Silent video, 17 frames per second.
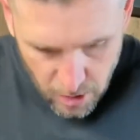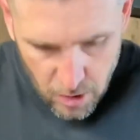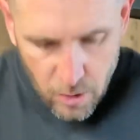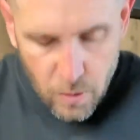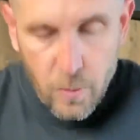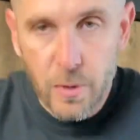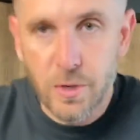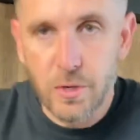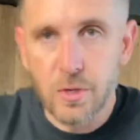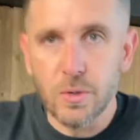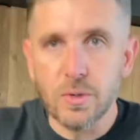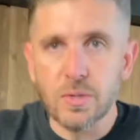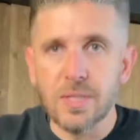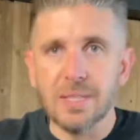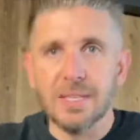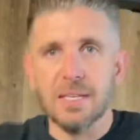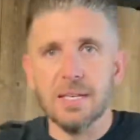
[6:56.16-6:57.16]

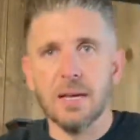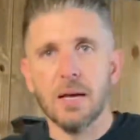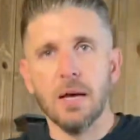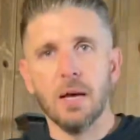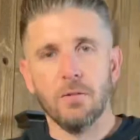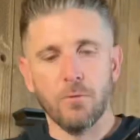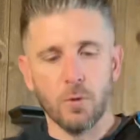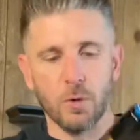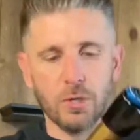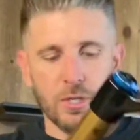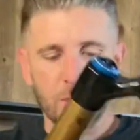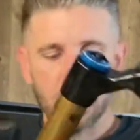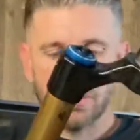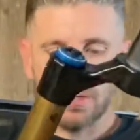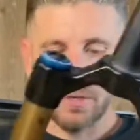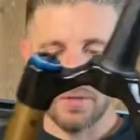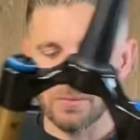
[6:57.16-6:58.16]
reduce in the
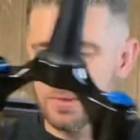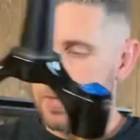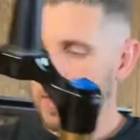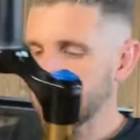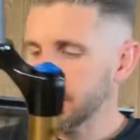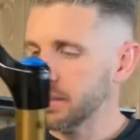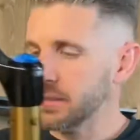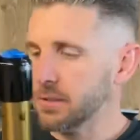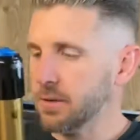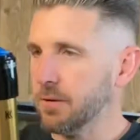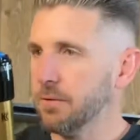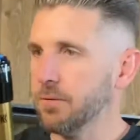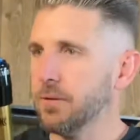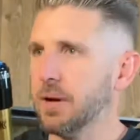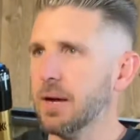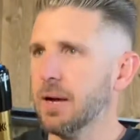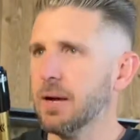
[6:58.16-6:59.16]
unfortunate circumstances
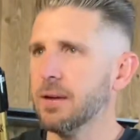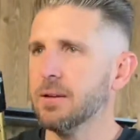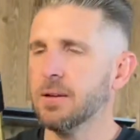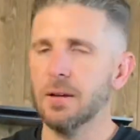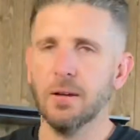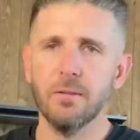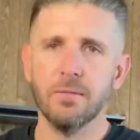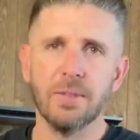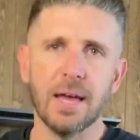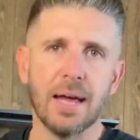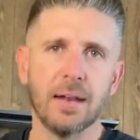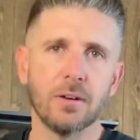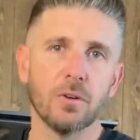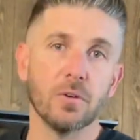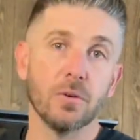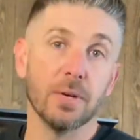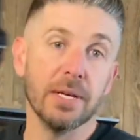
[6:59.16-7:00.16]
of
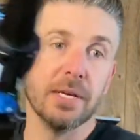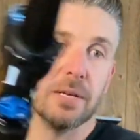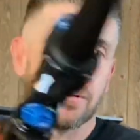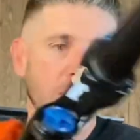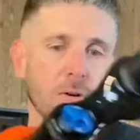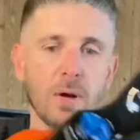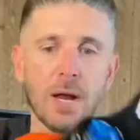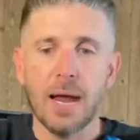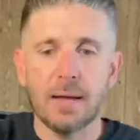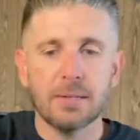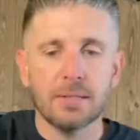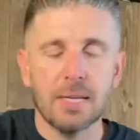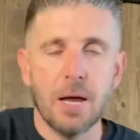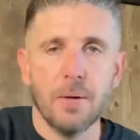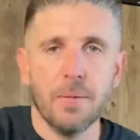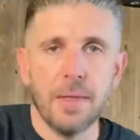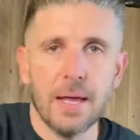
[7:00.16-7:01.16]
that creak or crack
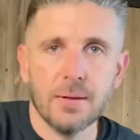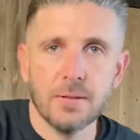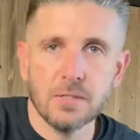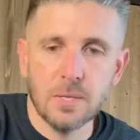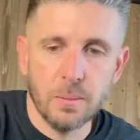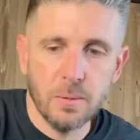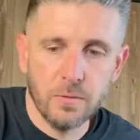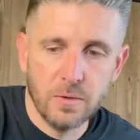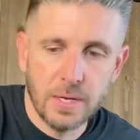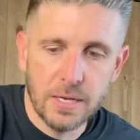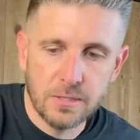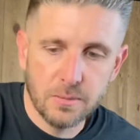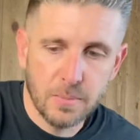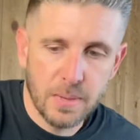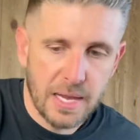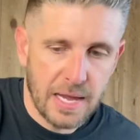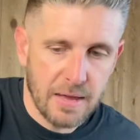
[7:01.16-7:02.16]
sound that some of you guys
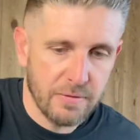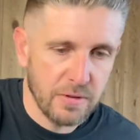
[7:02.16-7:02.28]
may have